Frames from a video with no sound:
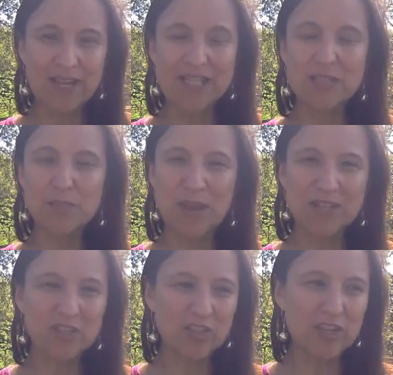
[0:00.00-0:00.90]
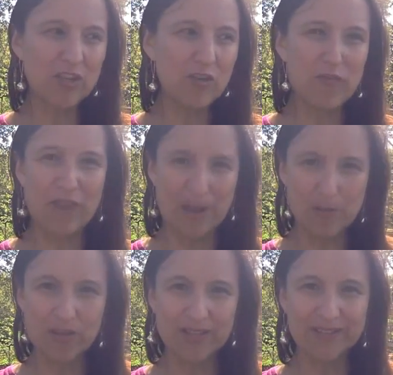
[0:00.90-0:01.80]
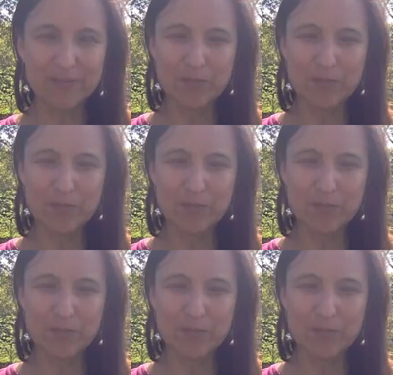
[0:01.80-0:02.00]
especially your family,